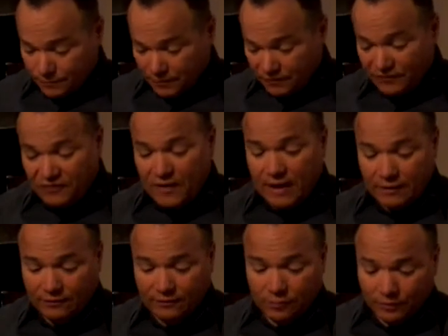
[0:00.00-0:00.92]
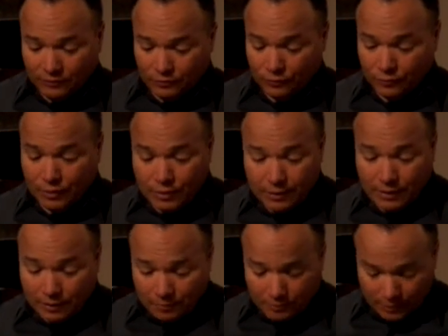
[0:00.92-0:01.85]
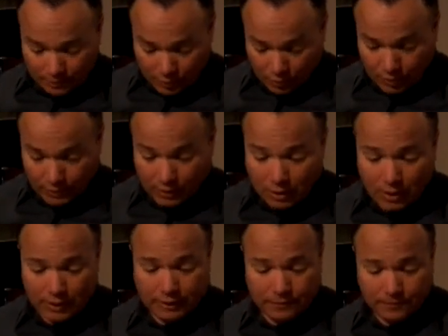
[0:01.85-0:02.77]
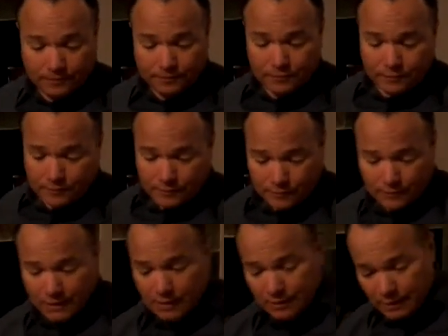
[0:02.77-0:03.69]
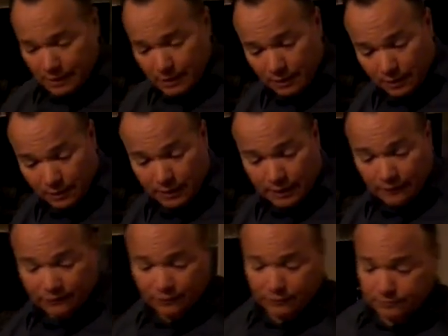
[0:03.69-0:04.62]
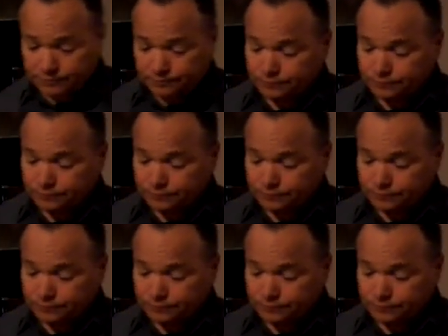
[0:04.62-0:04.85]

face what's really been going on in our nation.